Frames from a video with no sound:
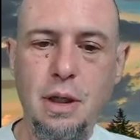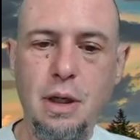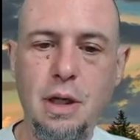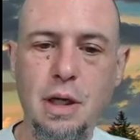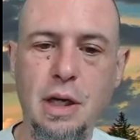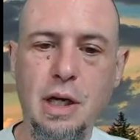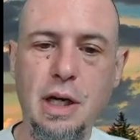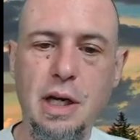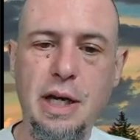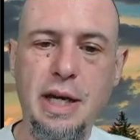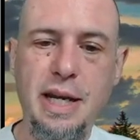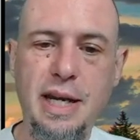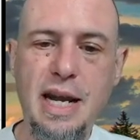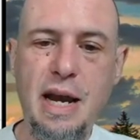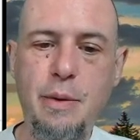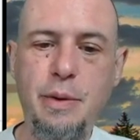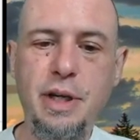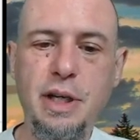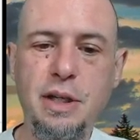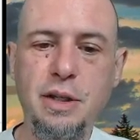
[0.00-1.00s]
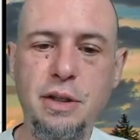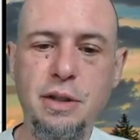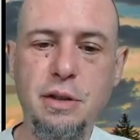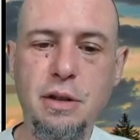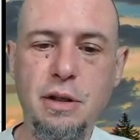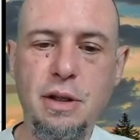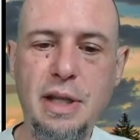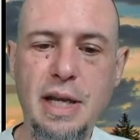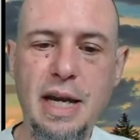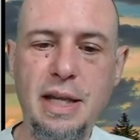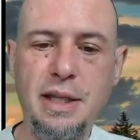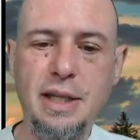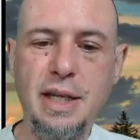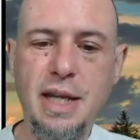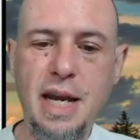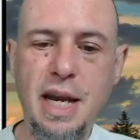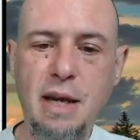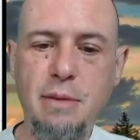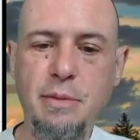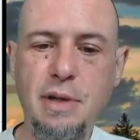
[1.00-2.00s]
Uh, and now we can assert that the
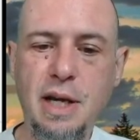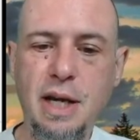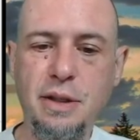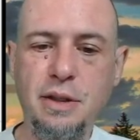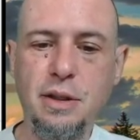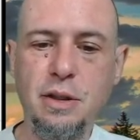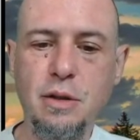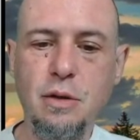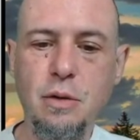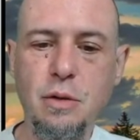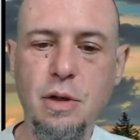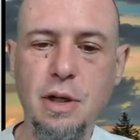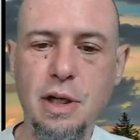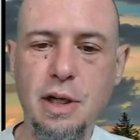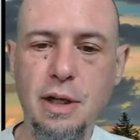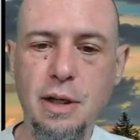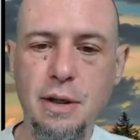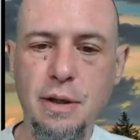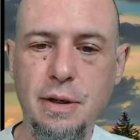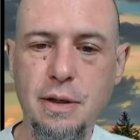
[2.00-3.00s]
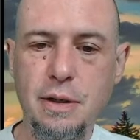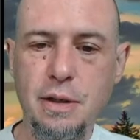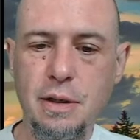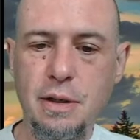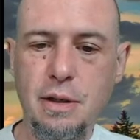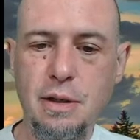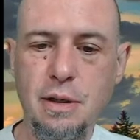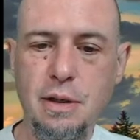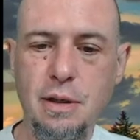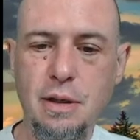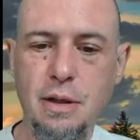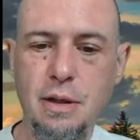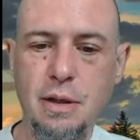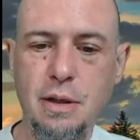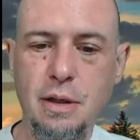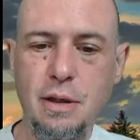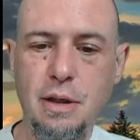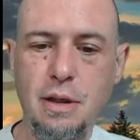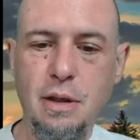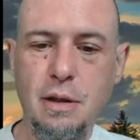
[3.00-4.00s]
game.score.
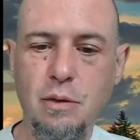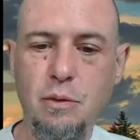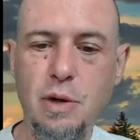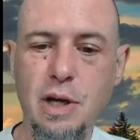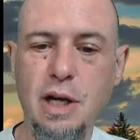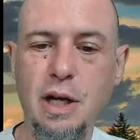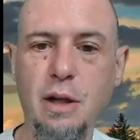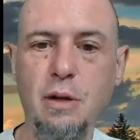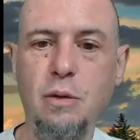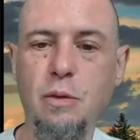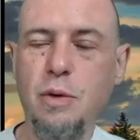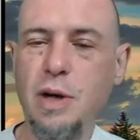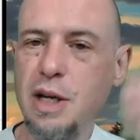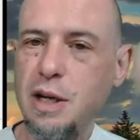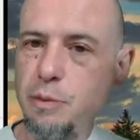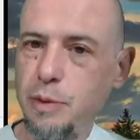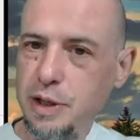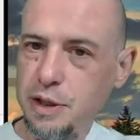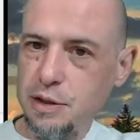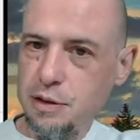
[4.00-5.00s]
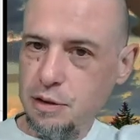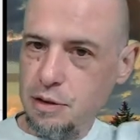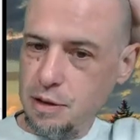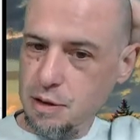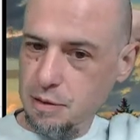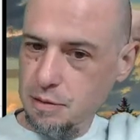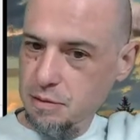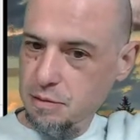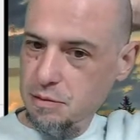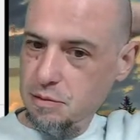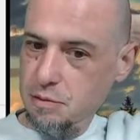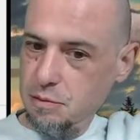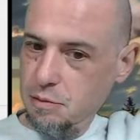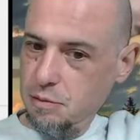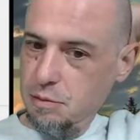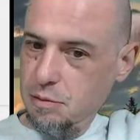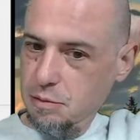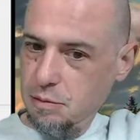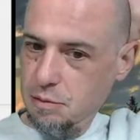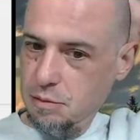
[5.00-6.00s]
Well, what can we assert?
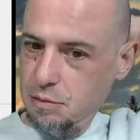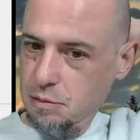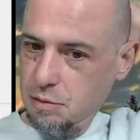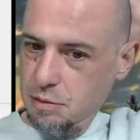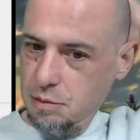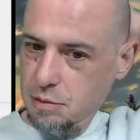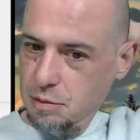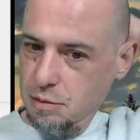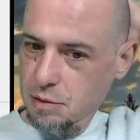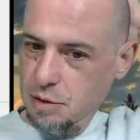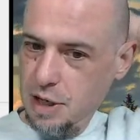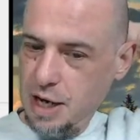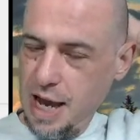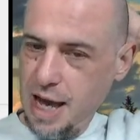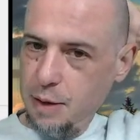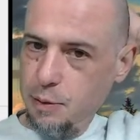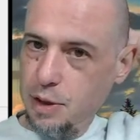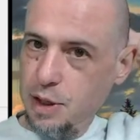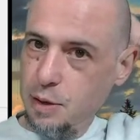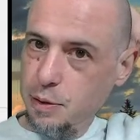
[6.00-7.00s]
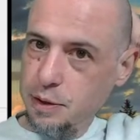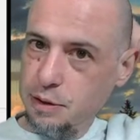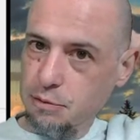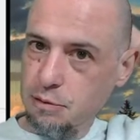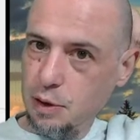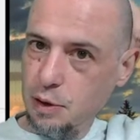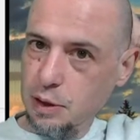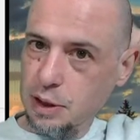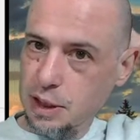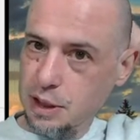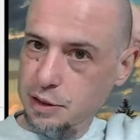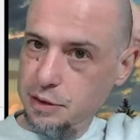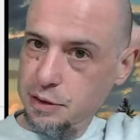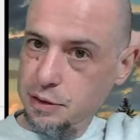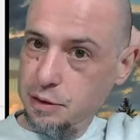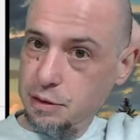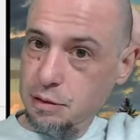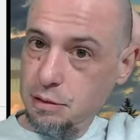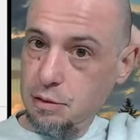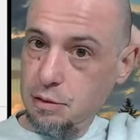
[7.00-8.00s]
How do we know what the role is?